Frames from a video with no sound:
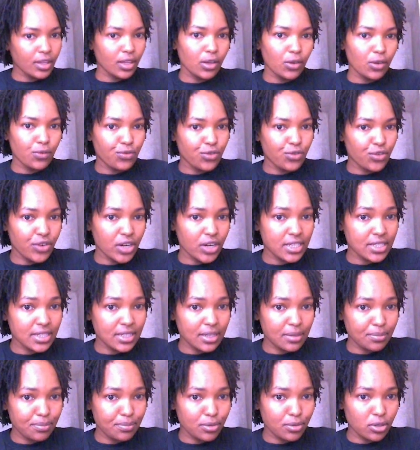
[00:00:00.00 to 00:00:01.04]
For
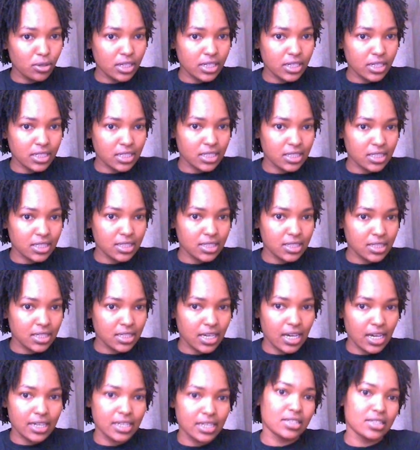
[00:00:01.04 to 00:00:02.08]
example, let us see
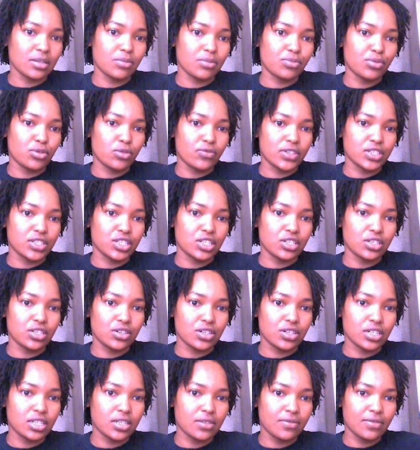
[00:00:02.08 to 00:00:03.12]
an example of a
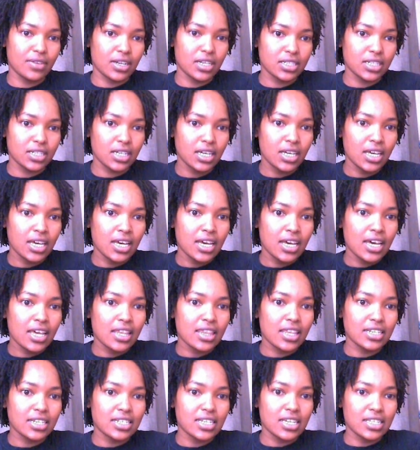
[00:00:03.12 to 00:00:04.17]
generative data
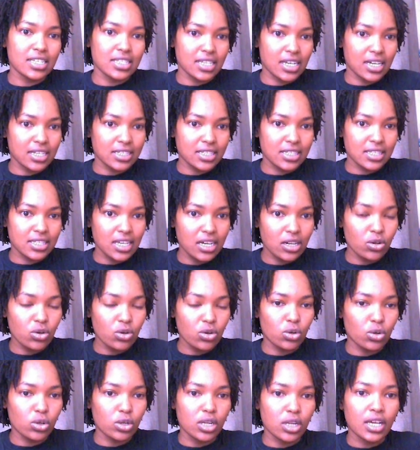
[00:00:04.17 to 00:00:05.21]
that is a circle.
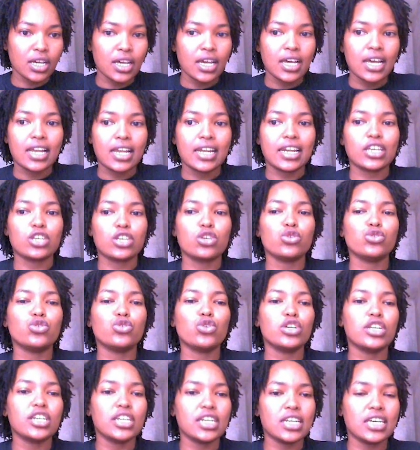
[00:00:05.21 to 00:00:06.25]
Like, you
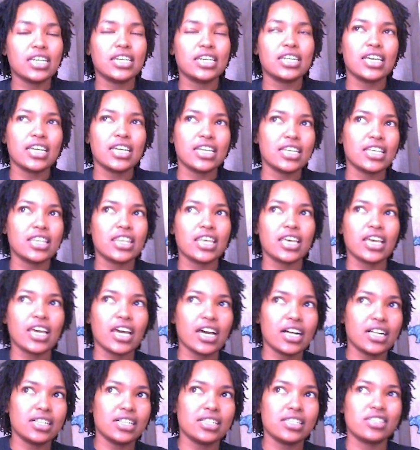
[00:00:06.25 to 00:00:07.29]
don't need anything
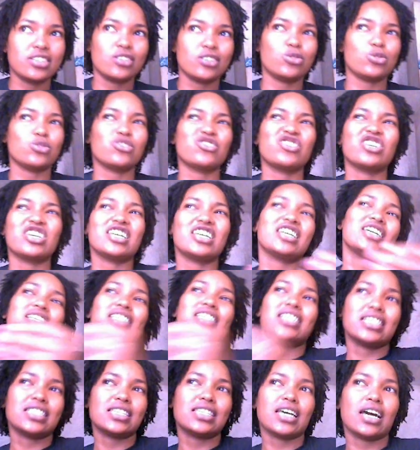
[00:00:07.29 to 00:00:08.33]
else to create a
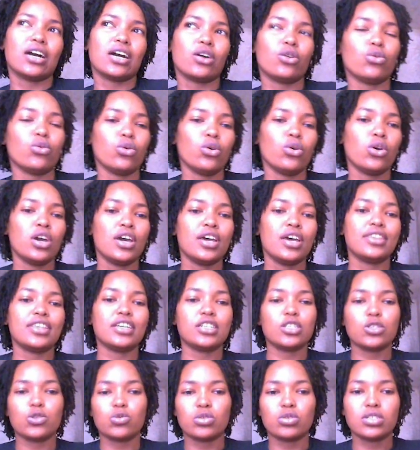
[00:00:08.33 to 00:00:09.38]
circle. That
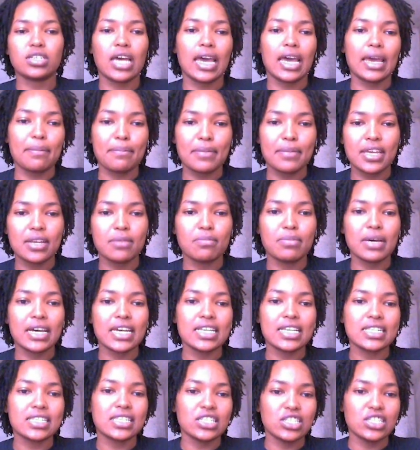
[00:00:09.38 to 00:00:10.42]
is what I mean by
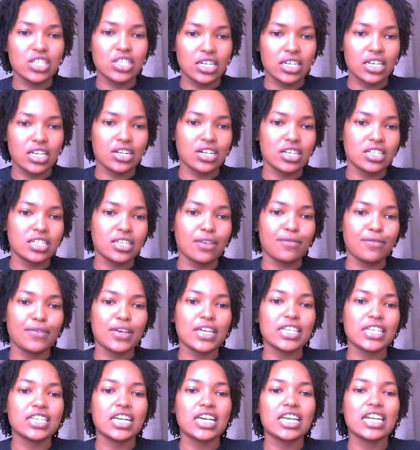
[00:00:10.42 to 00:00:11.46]
it's generative. It
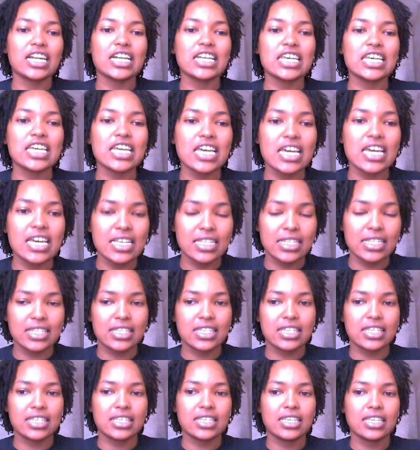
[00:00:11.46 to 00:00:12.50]
creates
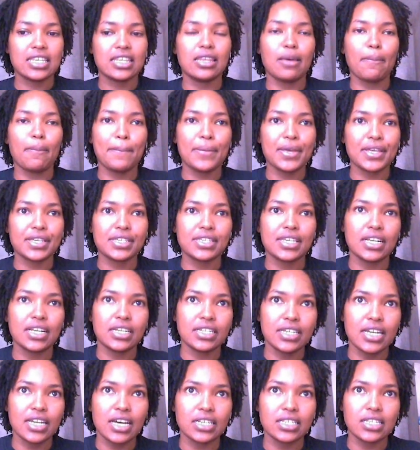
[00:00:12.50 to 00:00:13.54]
the pixel
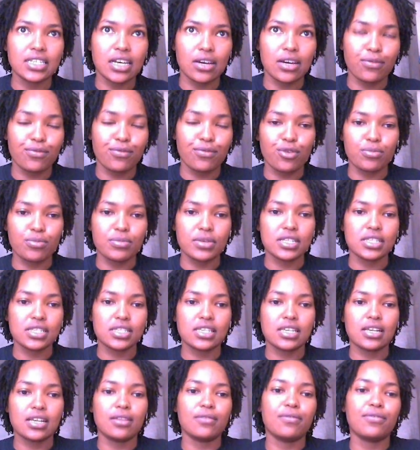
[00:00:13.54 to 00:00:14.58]
data from
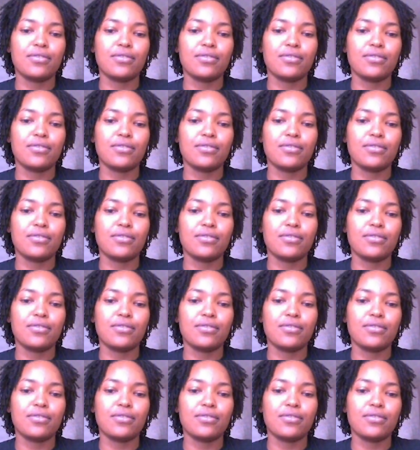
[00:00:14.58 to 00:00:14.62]
itself.